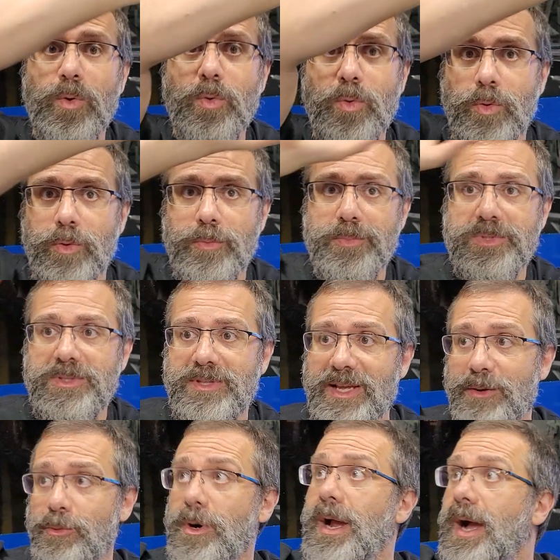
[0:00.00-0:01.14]
orbs
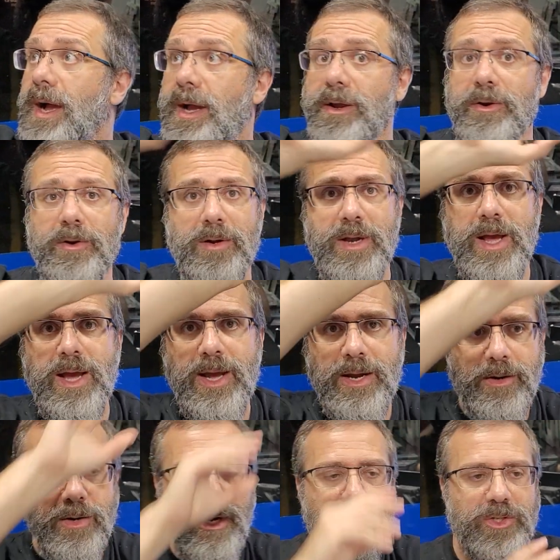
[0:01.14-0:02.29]
that were higher and
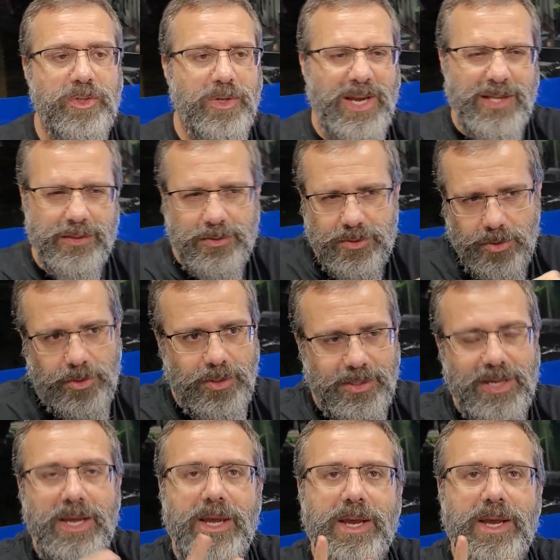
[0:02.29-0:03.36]
higher. So it had this hook.